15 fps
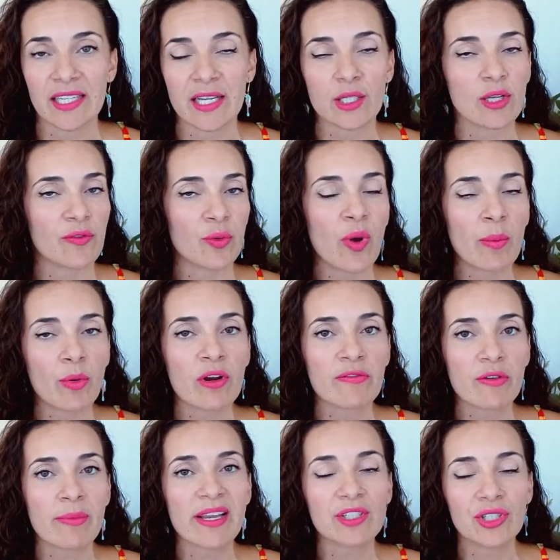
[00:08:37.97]
So if you want more
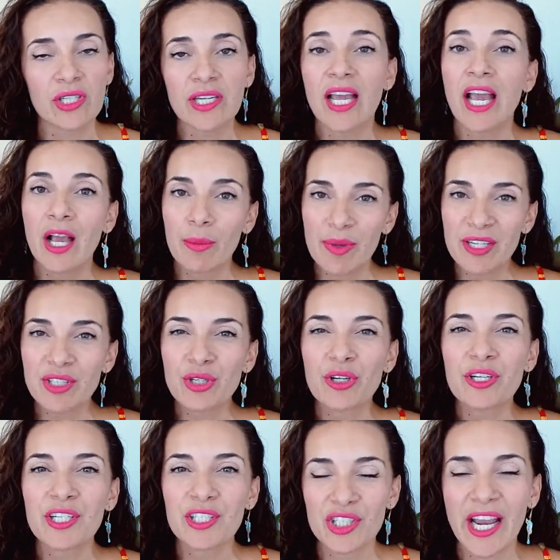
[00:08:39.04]
information, be sure
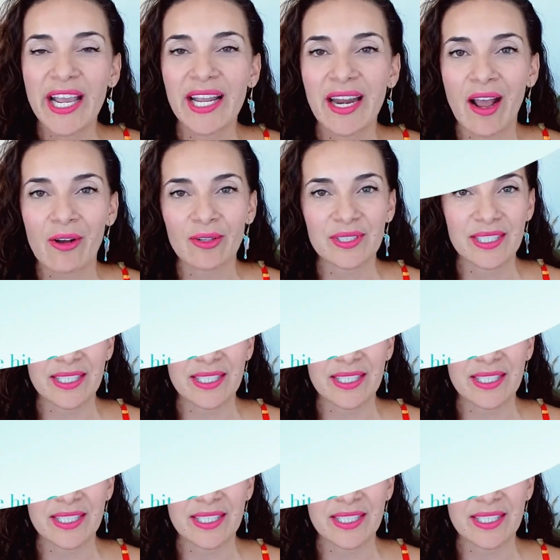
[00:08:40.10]
to check it out.